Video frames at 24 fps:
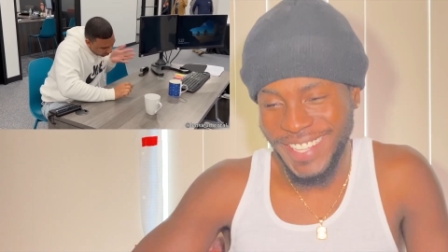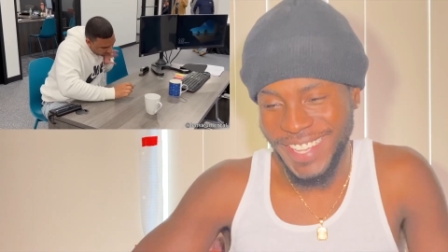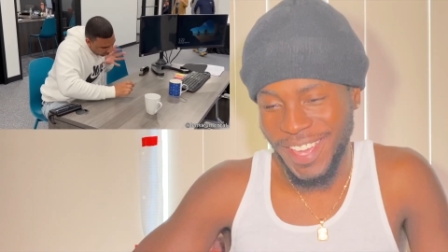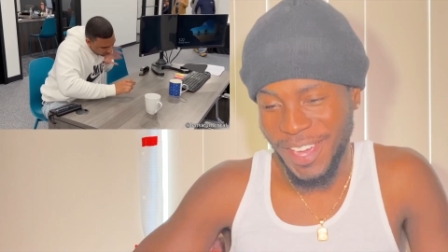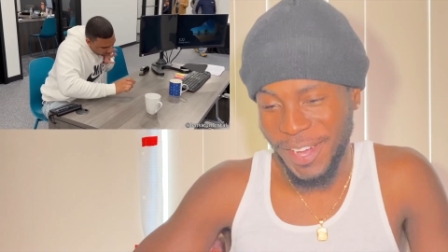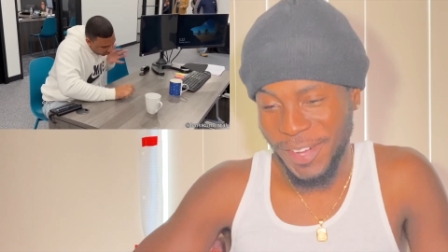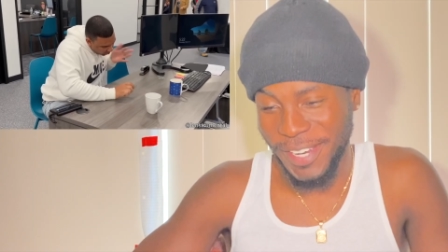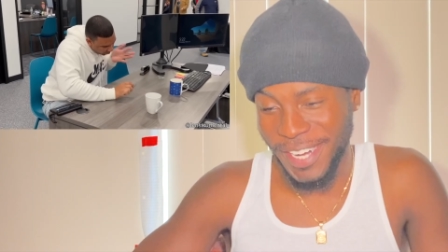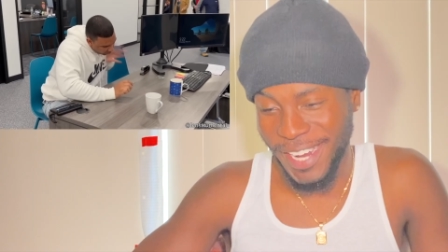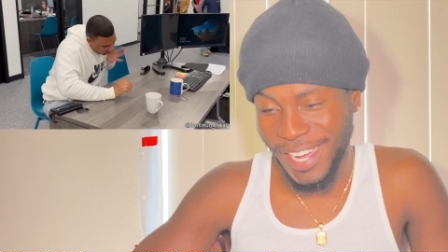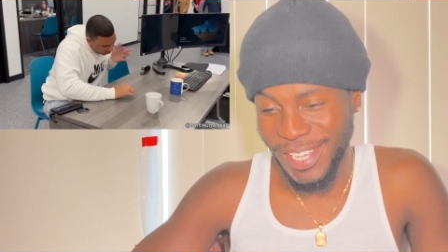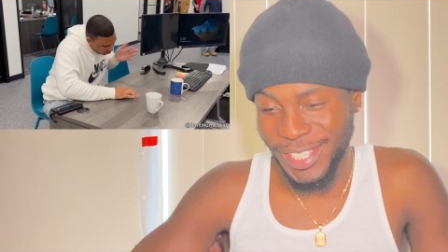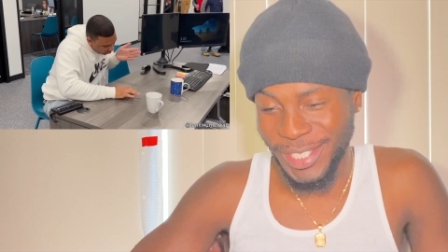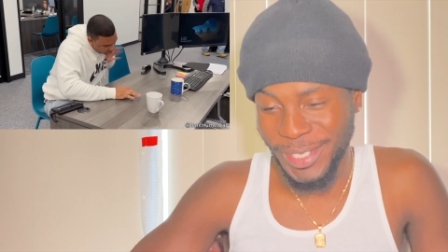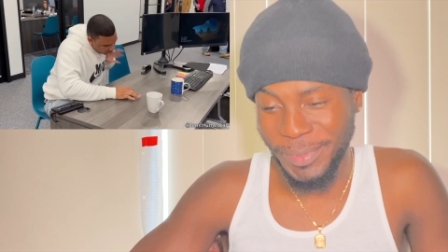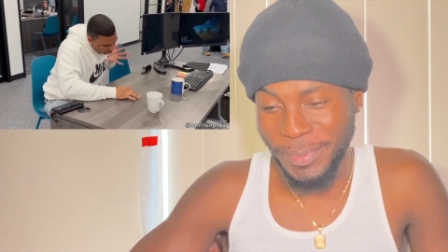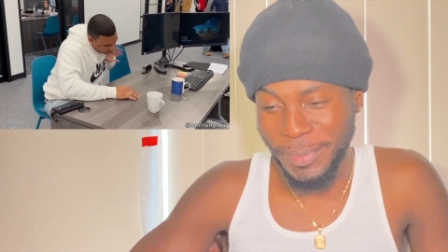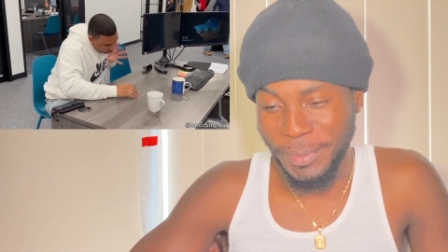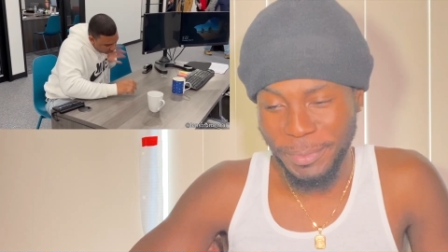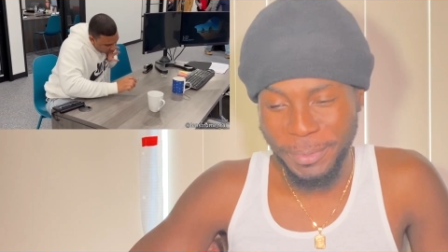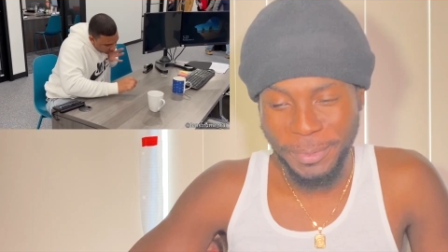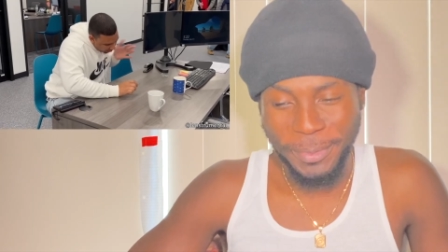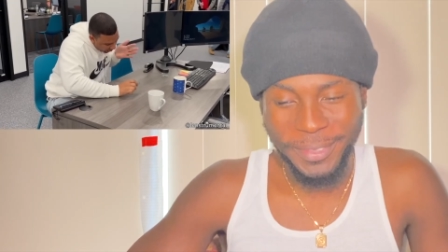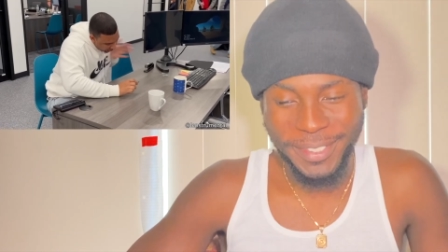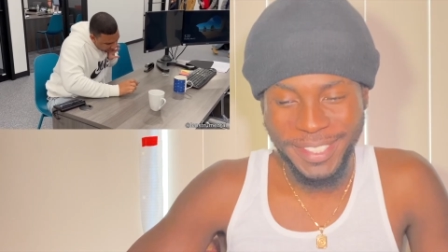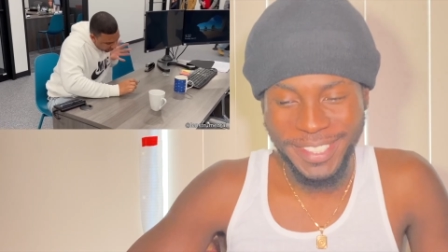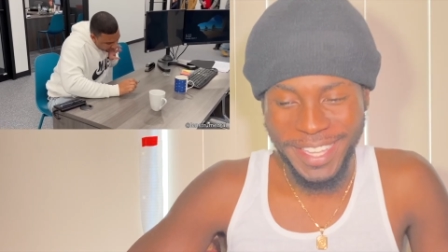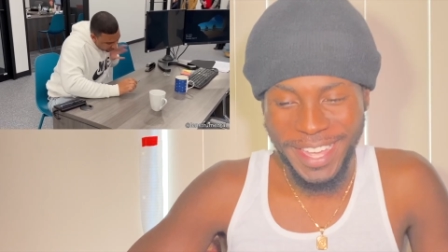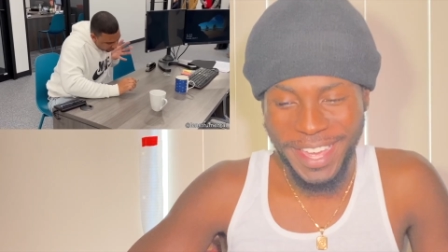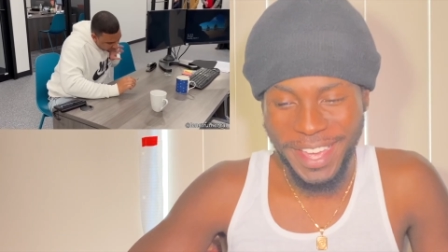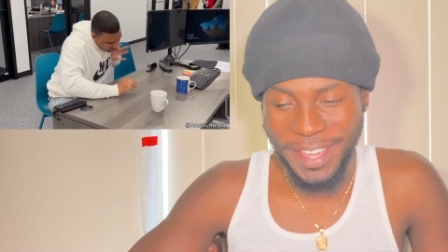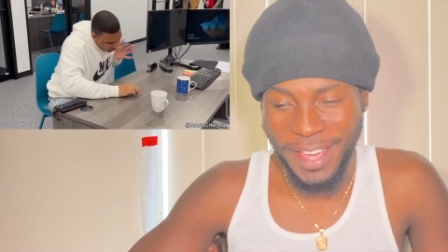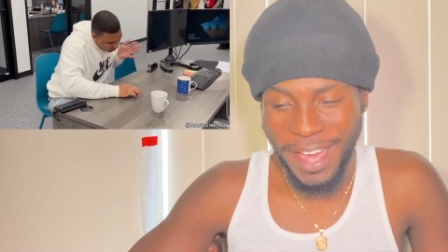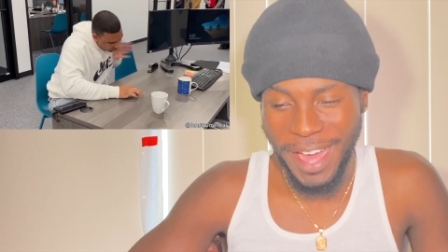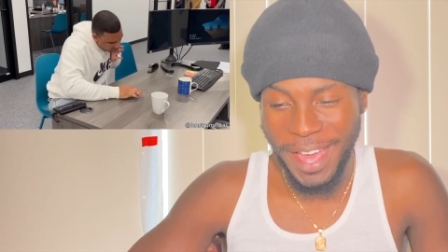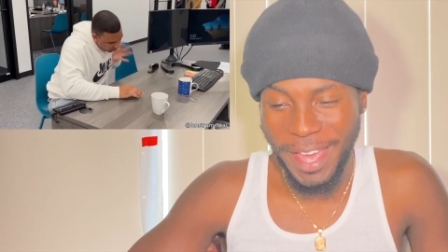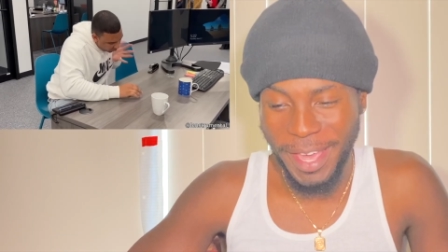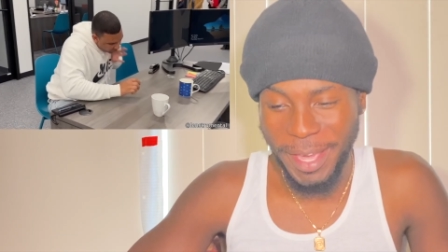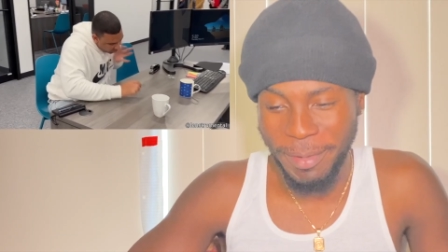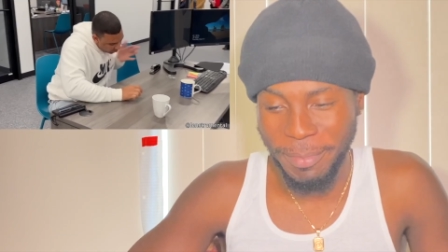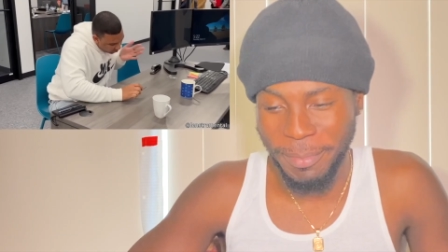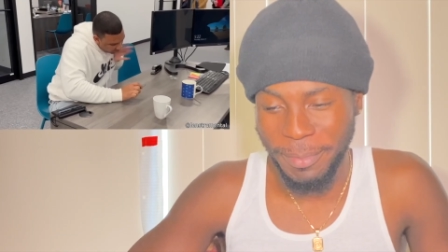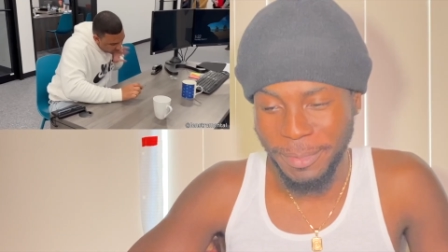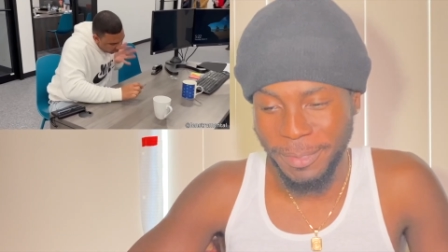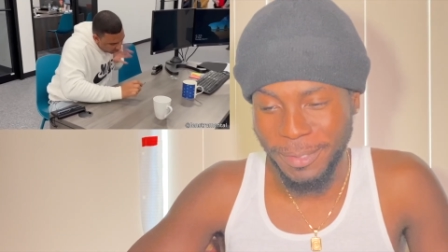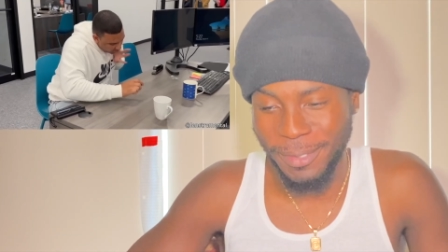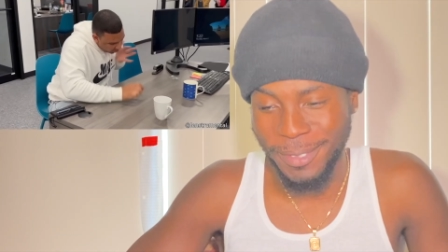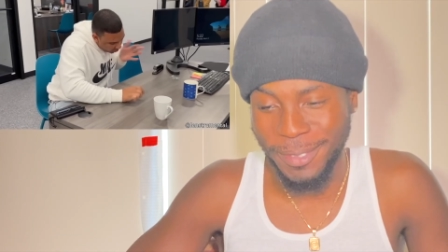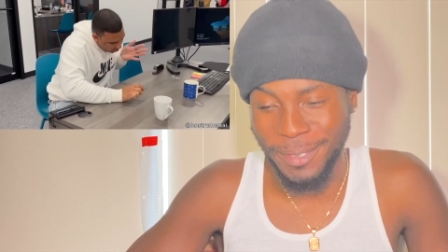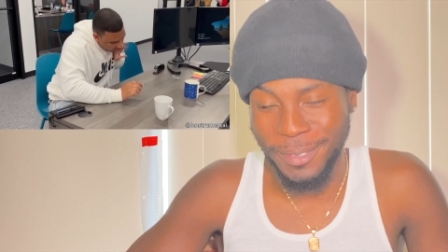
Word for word: All our people say yeah, able to